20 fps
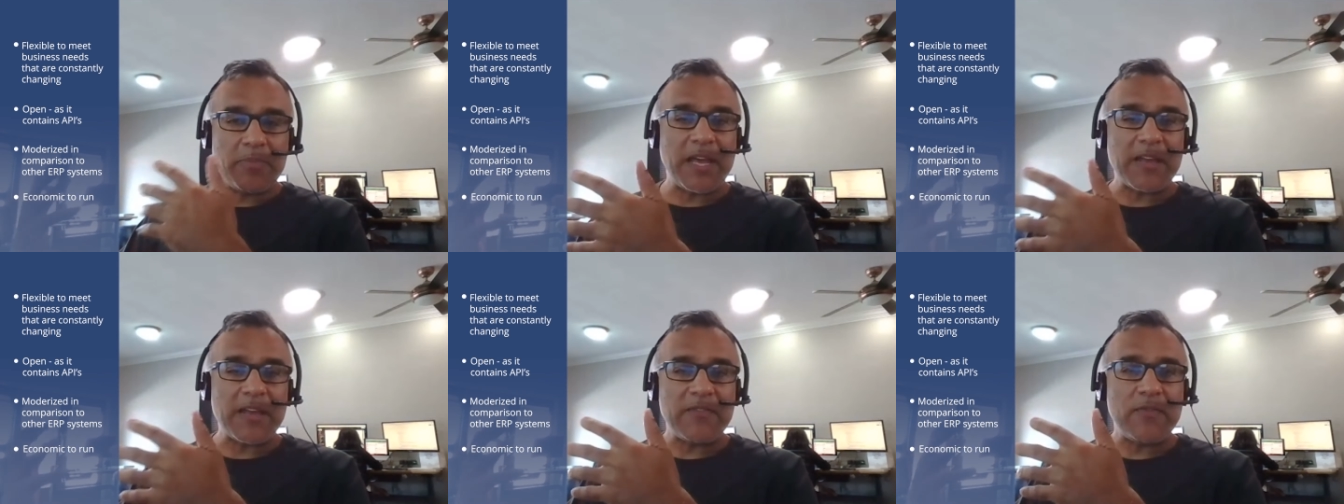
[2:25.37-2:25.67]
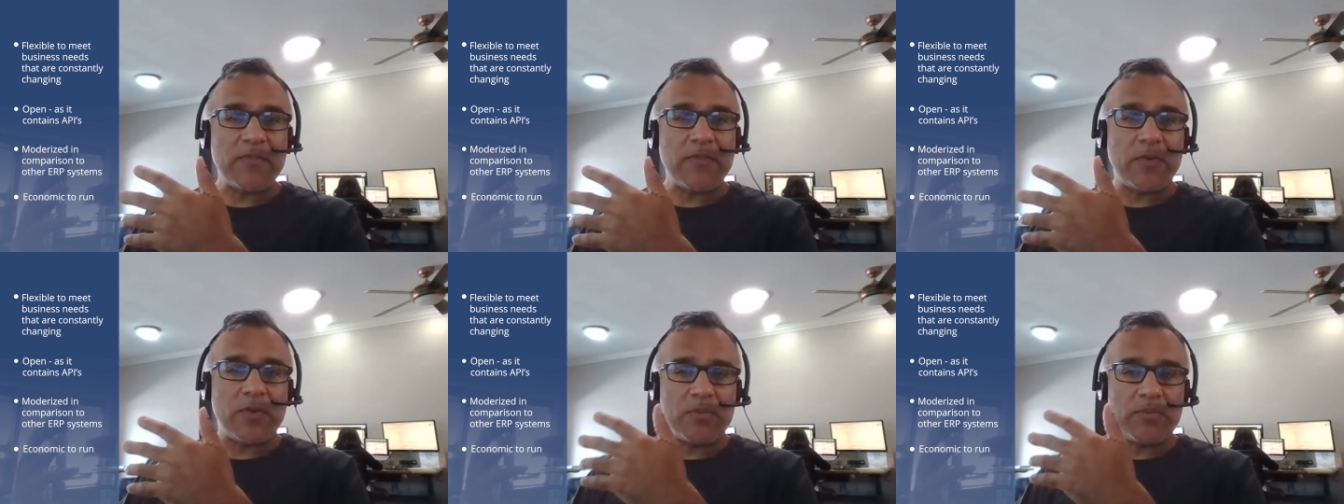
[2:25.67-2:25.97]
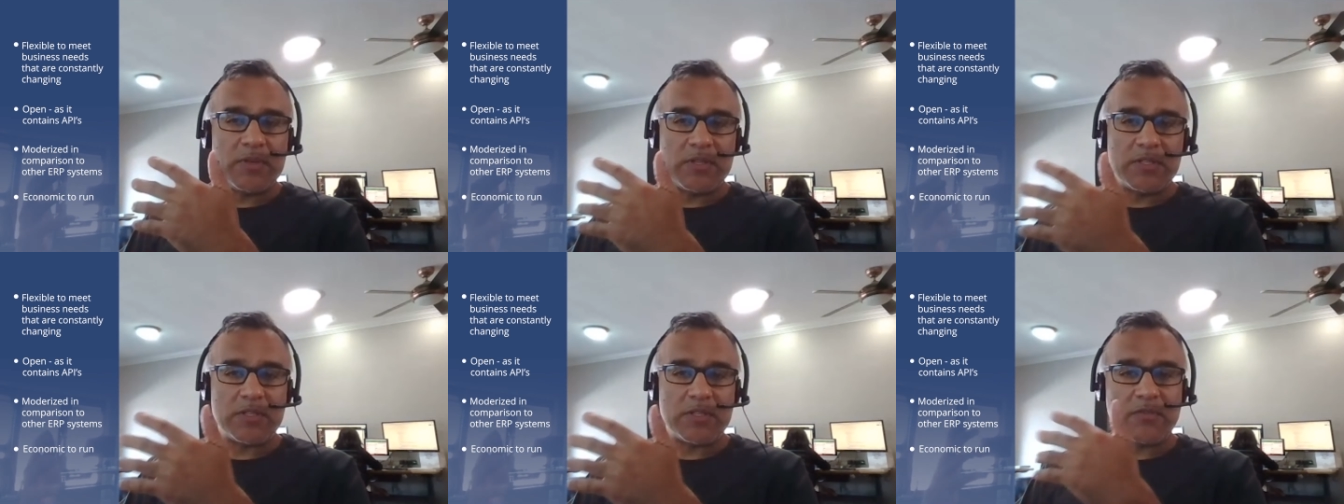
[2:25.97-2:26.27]

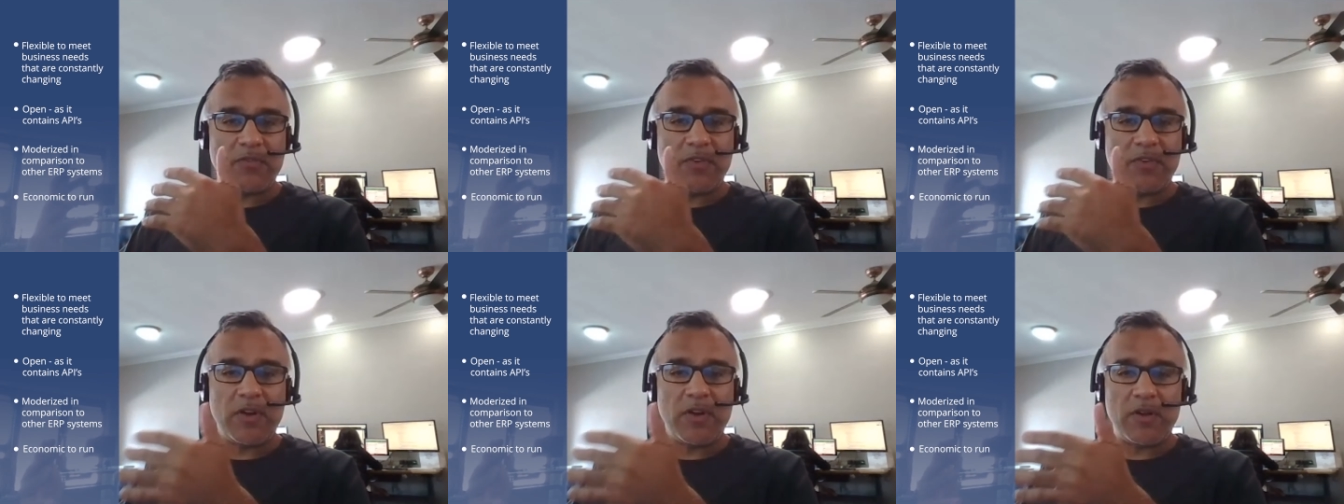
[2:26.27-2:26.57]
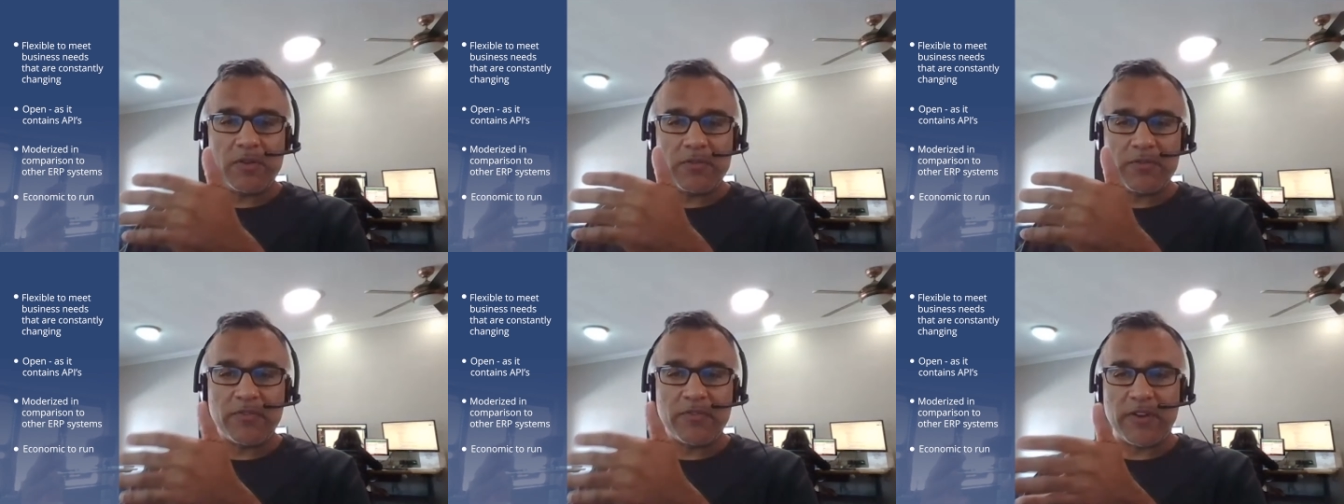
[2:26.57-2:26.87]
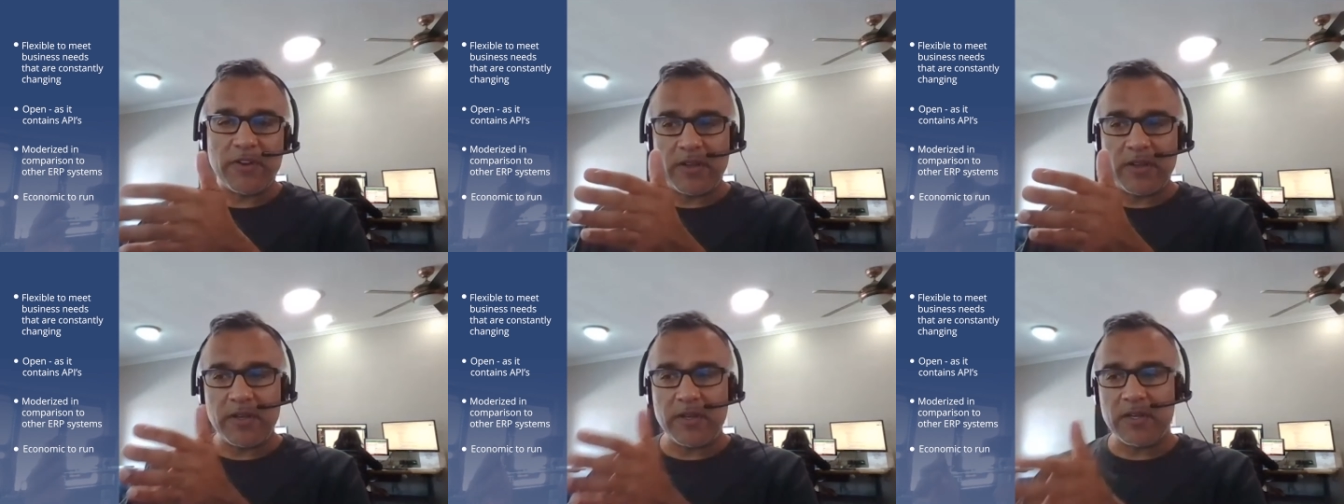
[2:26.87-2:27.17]
platform has evolved
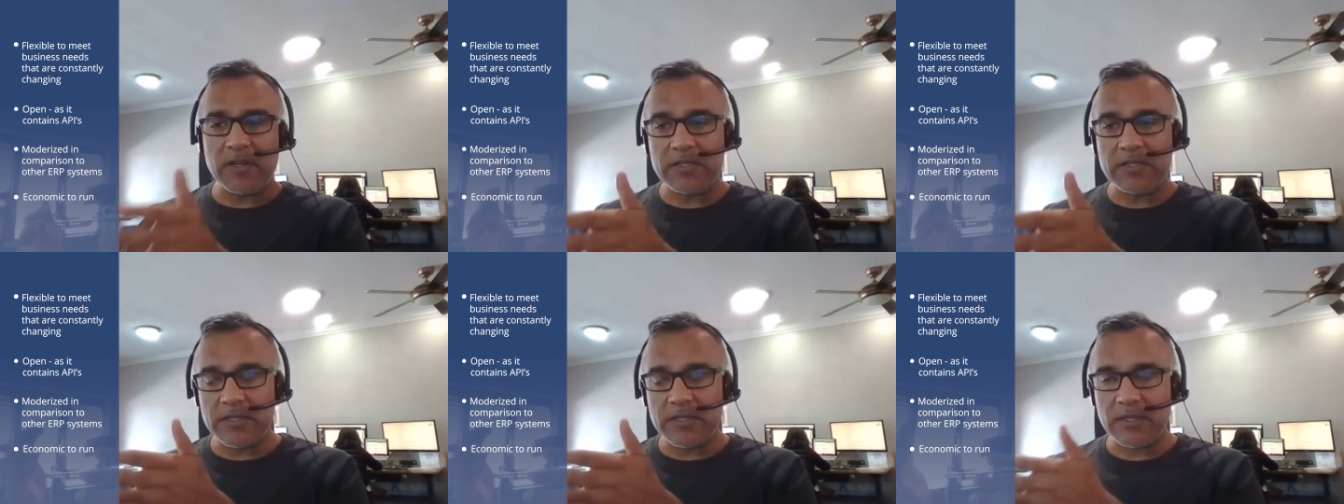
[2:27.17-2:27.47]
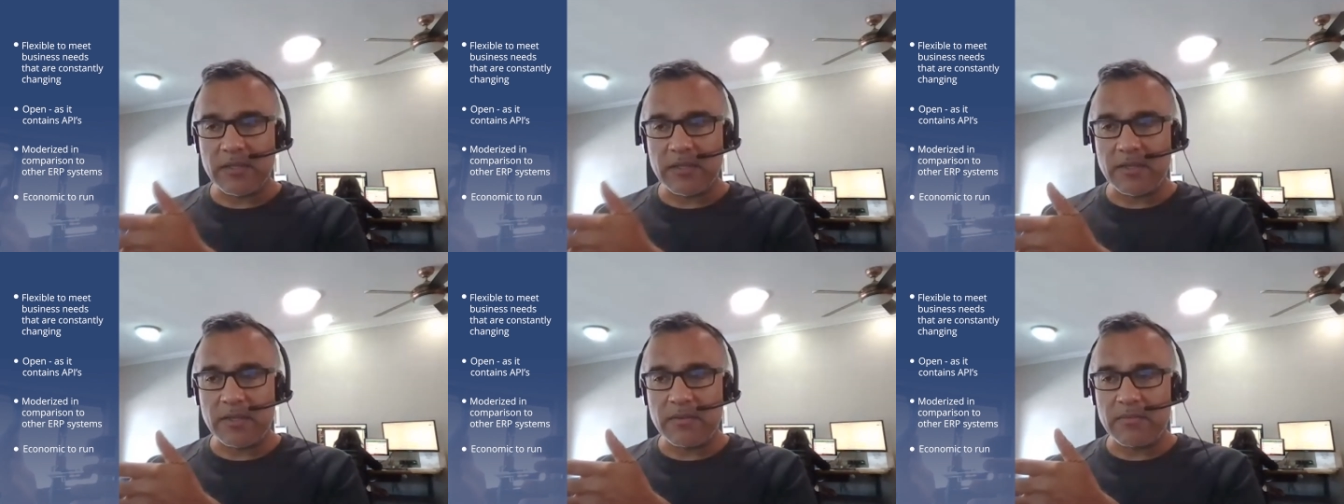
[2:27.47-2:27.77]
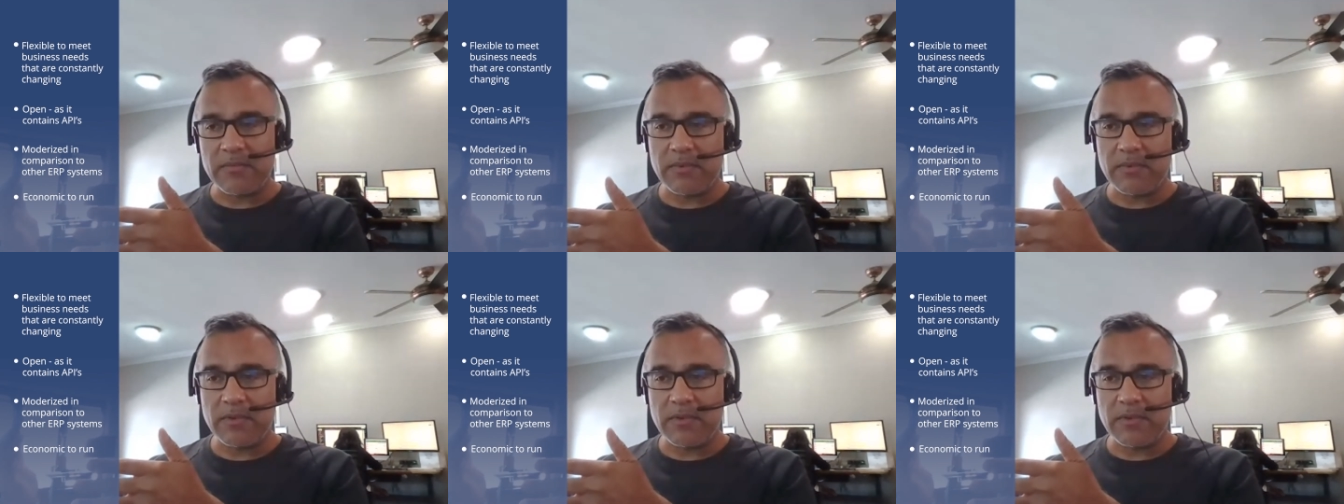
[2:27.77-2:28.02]
very nicely.